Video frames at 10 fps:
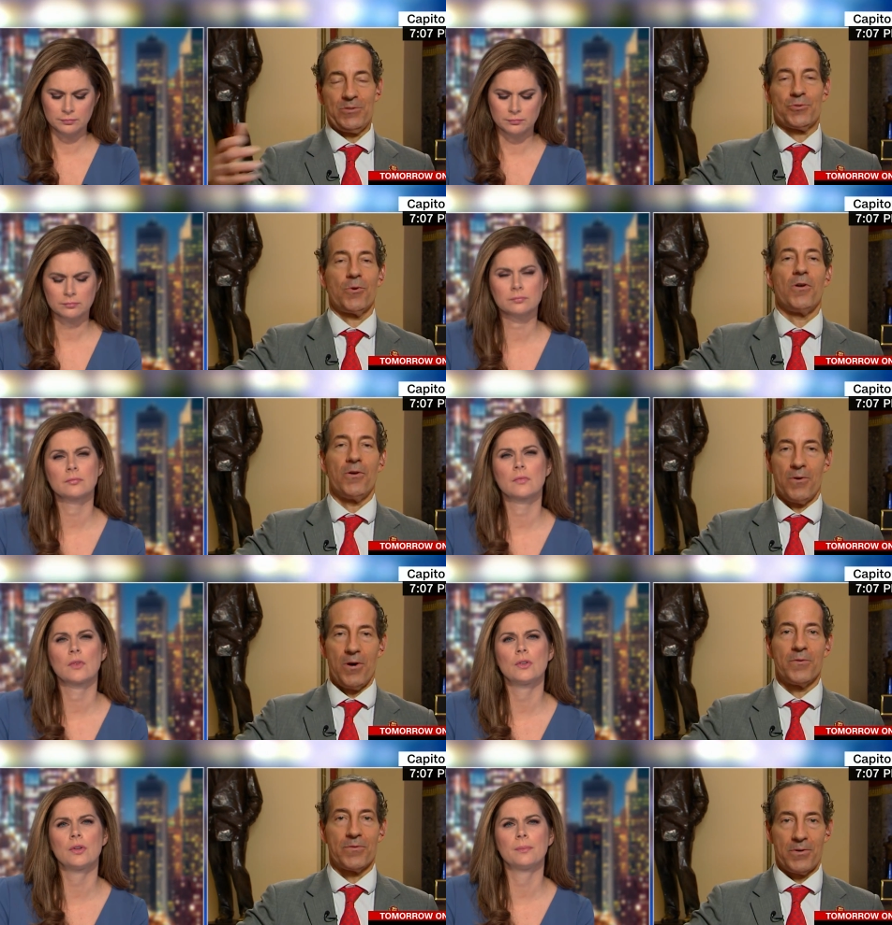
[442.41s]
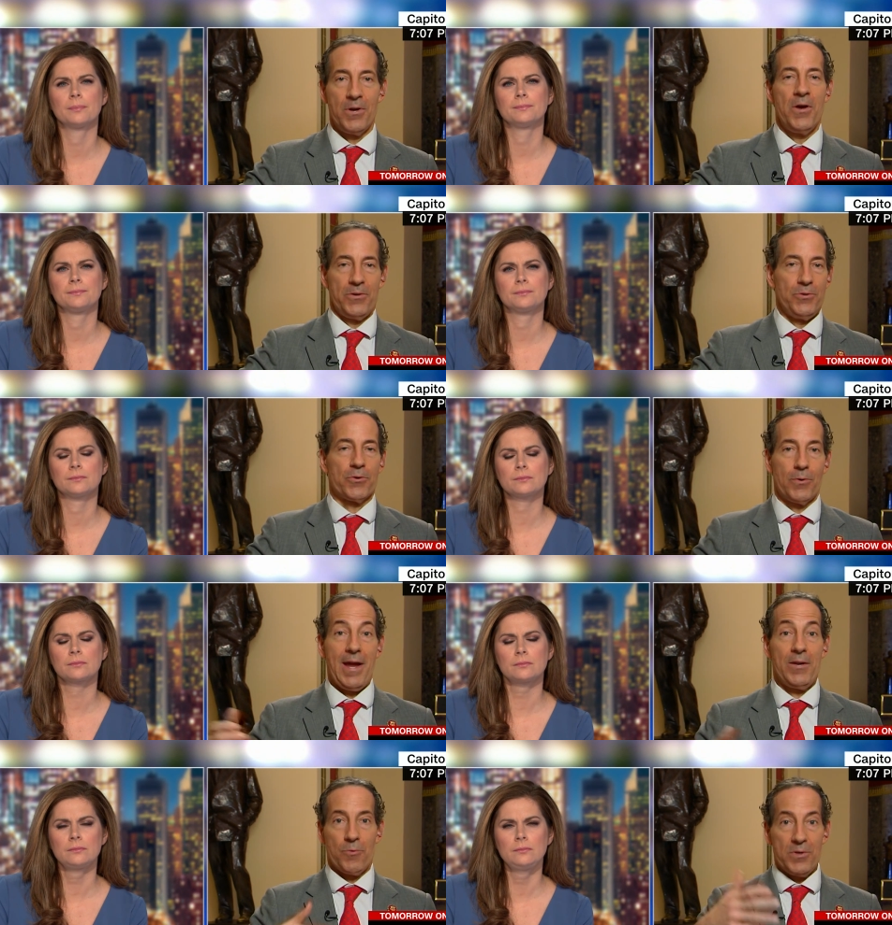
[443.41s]
Speaker 1: control over
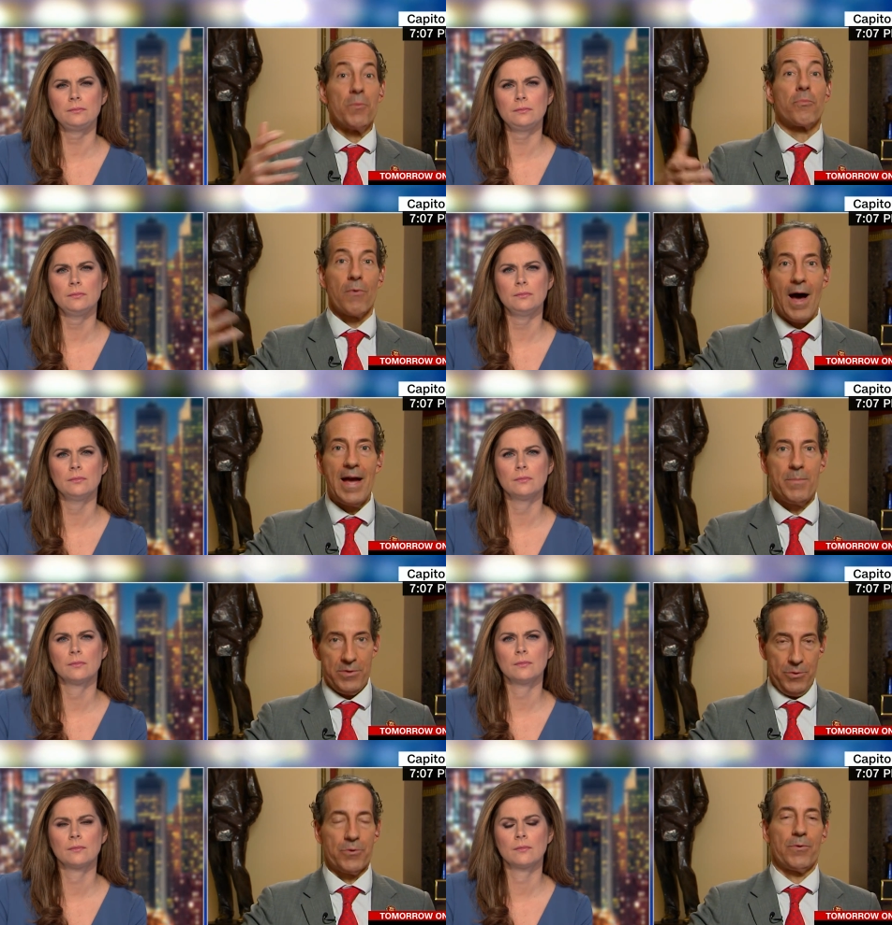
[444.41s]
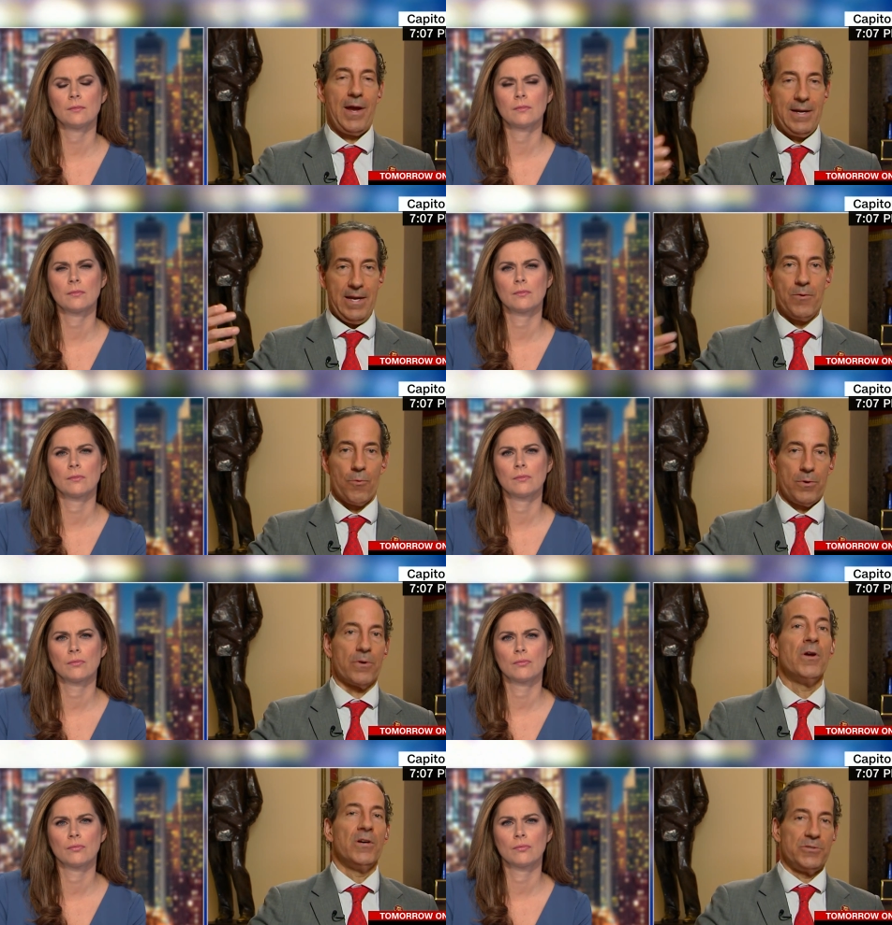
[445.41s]
Ukraine or to bribe Ukraine in
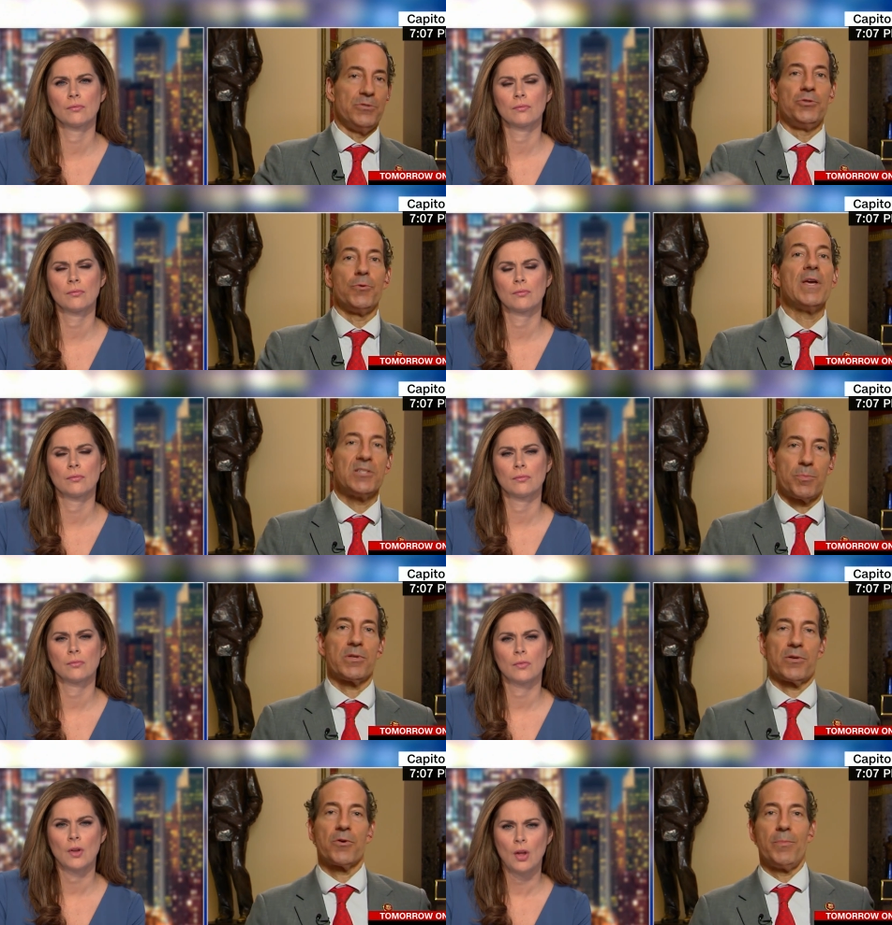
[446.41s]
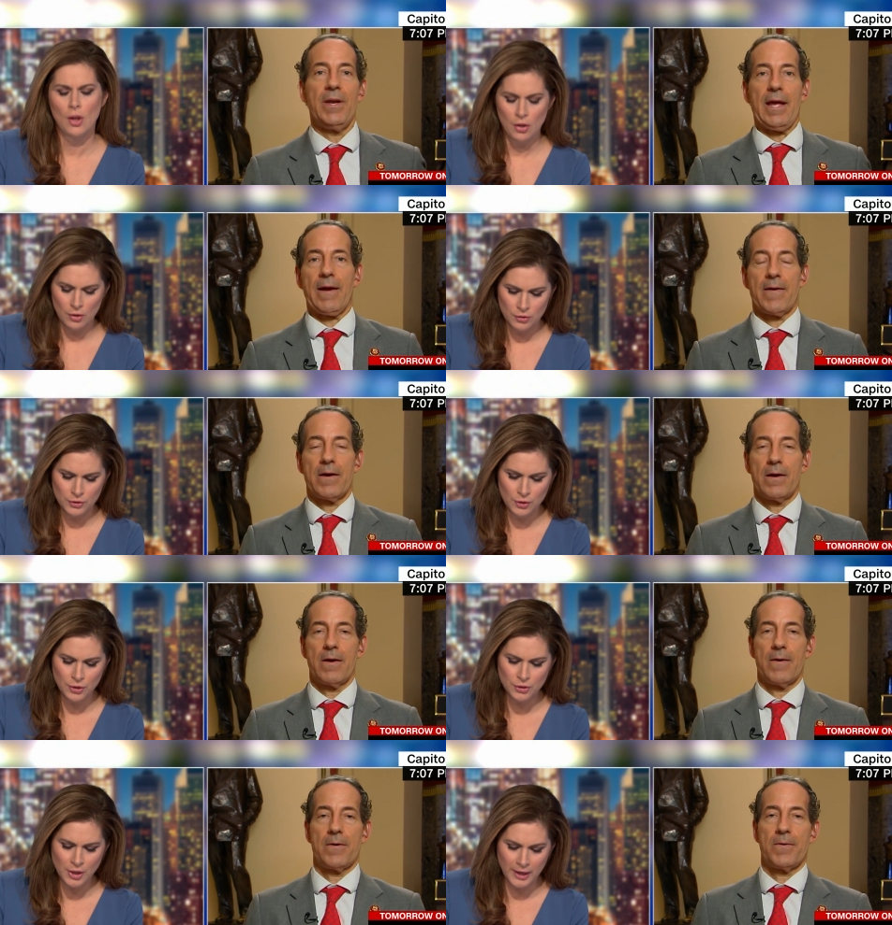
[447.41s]
order to do his political bidding.
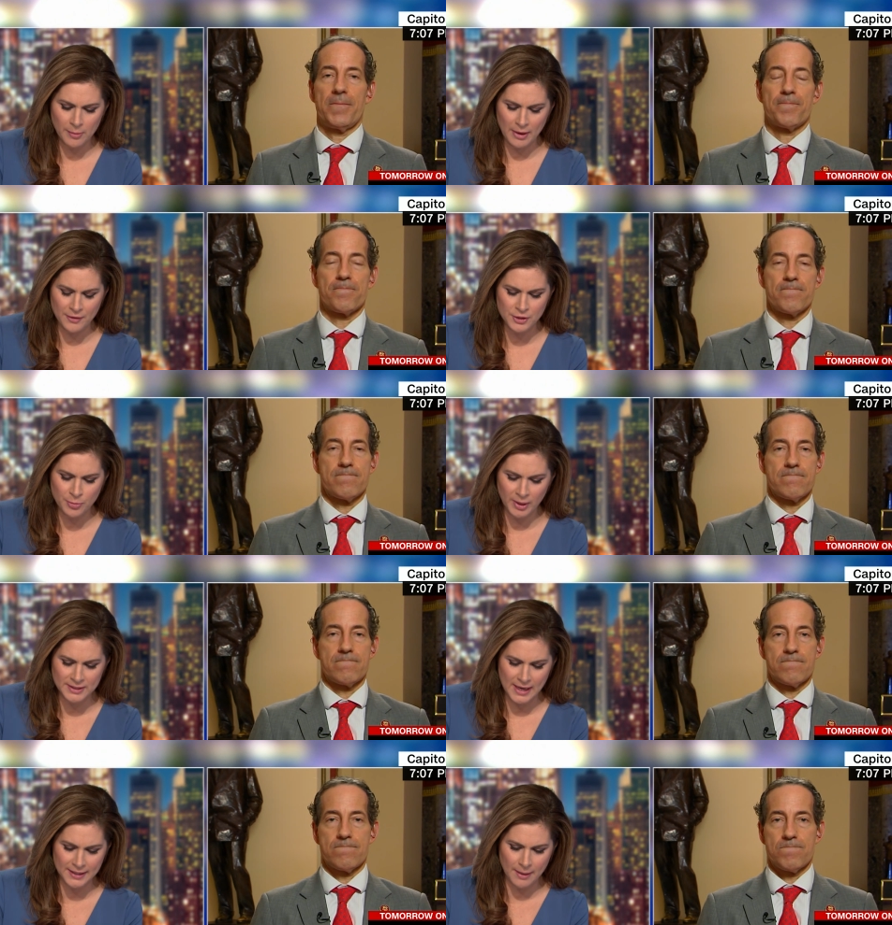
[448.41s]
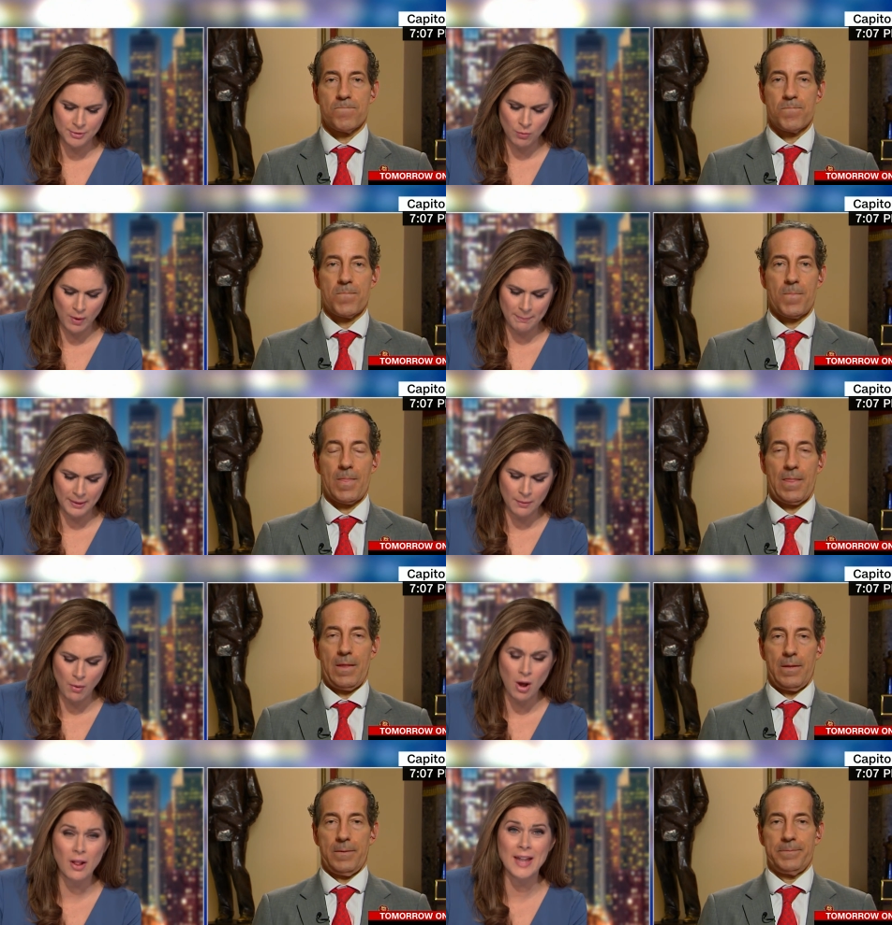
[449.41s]
Speaker 2: So you're talking about all these bricks adding up to one big
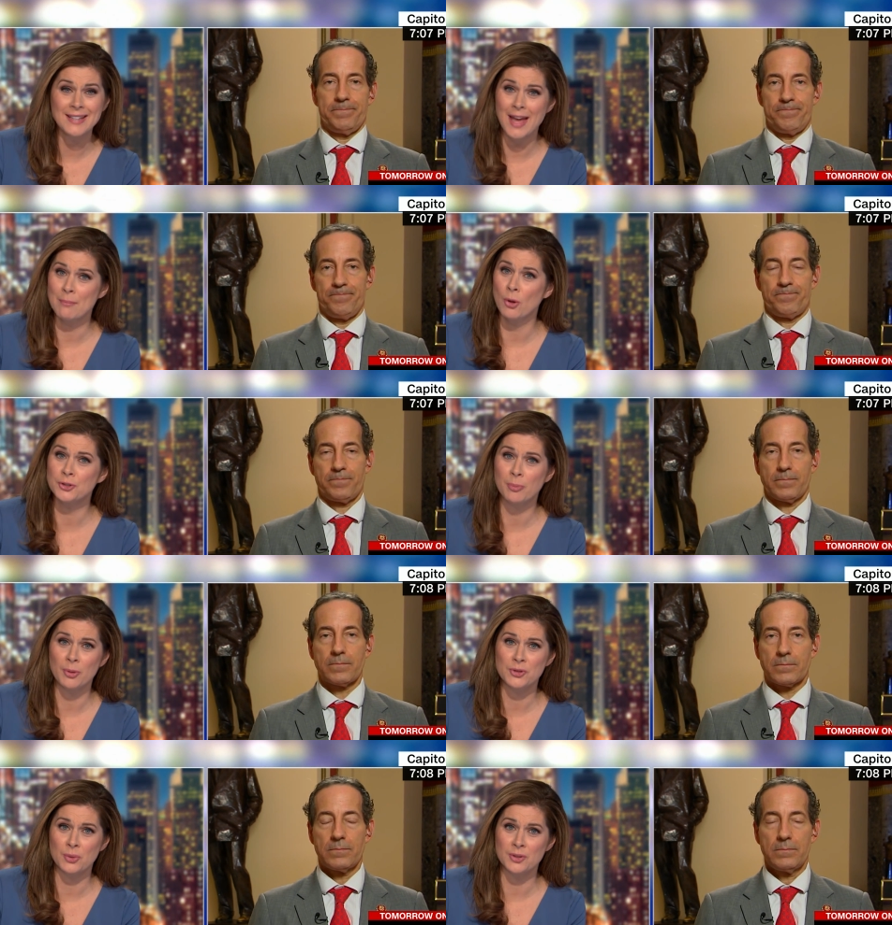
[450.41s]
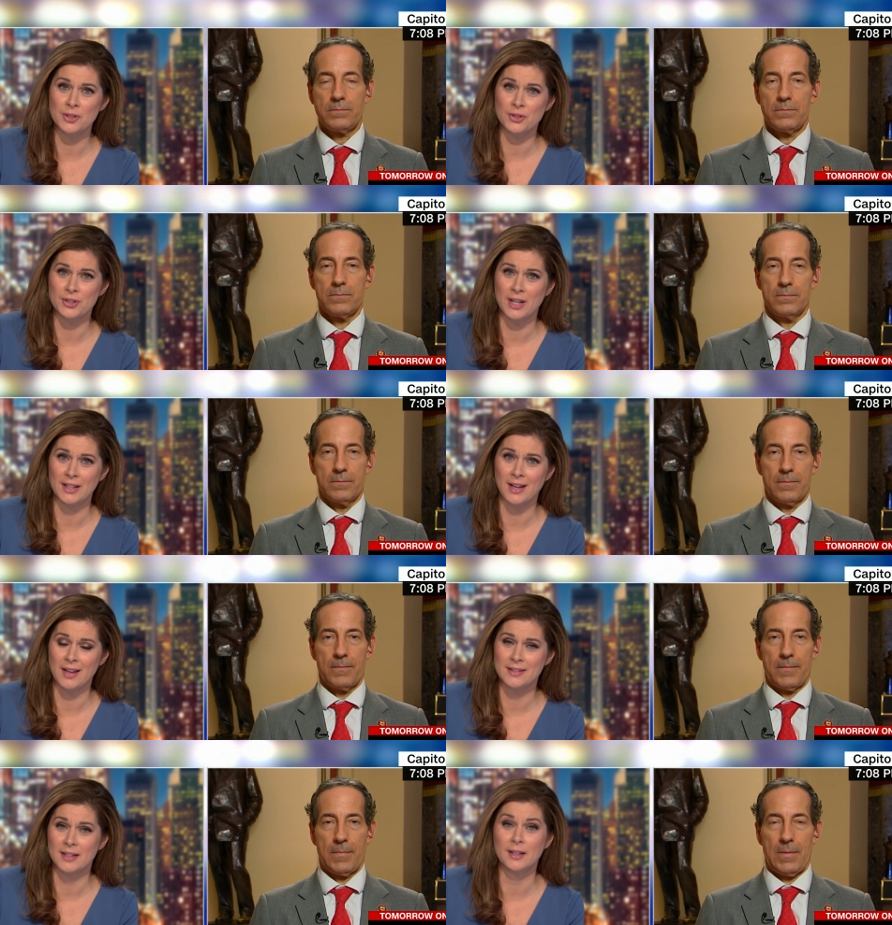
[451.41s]
wall, and yet multiple sources are
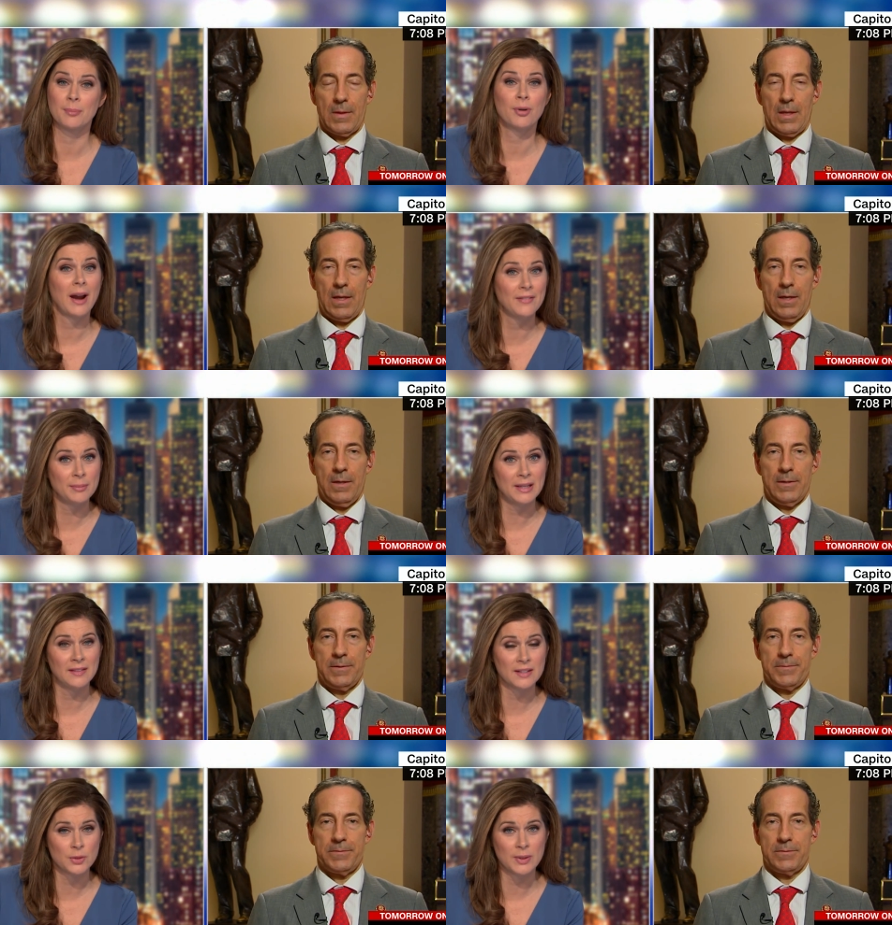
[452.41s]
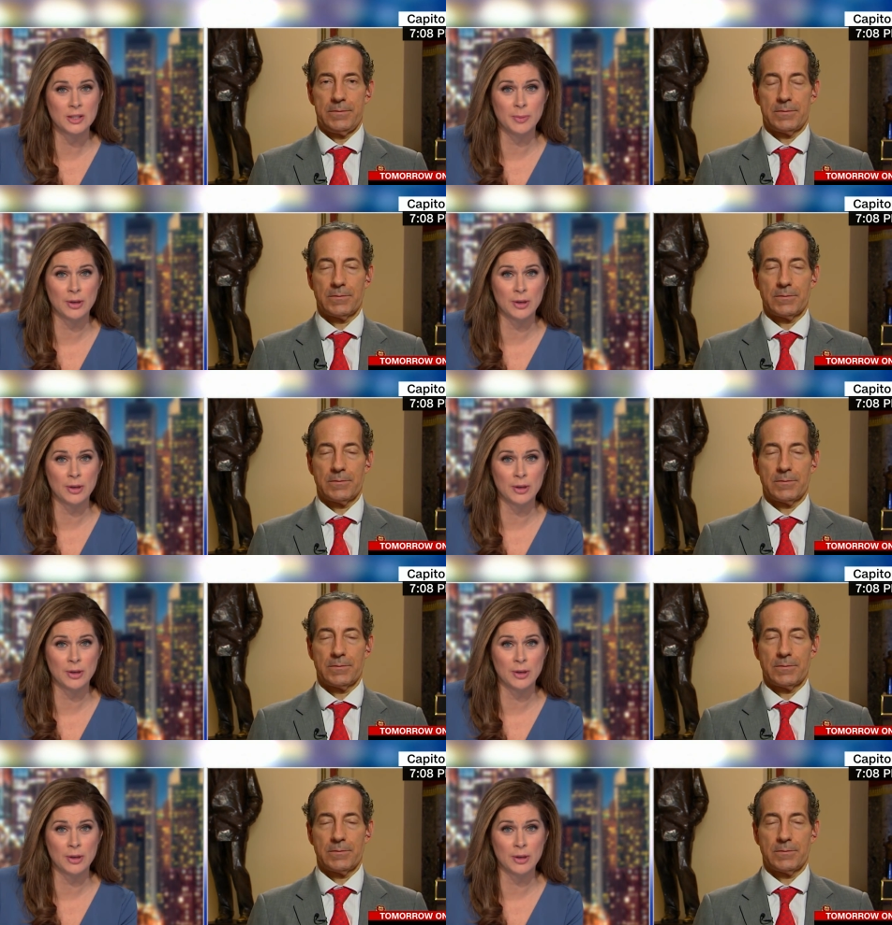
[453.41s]
telling us that in a private meeting this week,